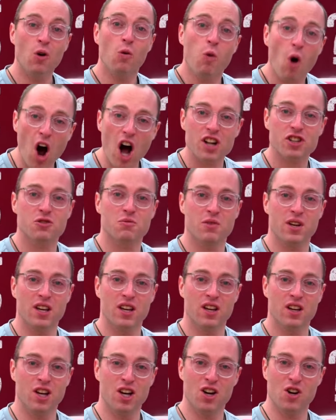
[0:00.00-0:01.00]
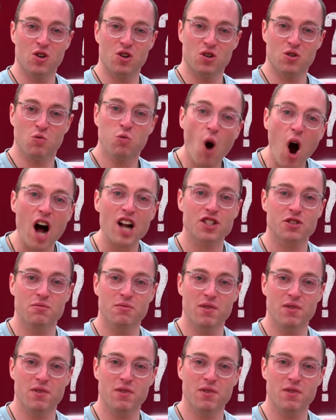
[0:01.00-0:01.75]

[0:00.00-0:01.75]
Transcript: Watch me. Watch